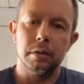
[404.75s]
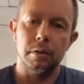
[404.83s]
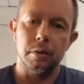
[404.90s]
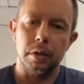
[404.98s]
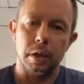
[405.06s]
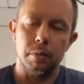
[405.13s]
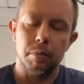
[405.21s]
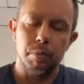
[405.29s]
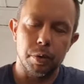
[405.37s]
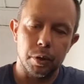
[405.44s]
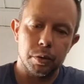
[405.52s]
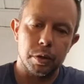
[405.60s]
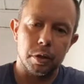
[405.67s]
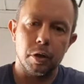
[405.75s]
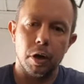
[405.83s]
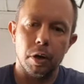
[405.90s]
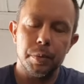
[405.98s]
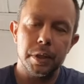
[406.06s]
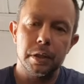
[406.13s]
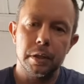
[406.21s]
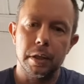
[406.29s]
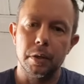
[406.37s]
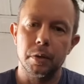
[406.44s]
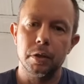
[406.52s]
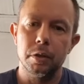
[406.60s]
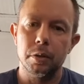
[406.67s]
you can post a comment
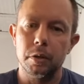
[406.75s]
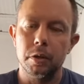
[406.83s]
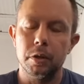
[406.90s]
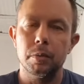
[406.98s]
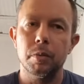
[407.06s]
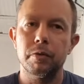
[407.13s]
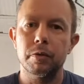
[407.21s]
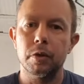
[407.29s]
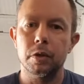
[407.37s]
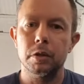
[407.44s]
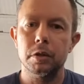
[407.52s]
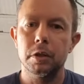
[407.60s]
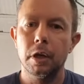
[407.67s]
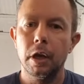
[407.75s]
here on YouTube, of course.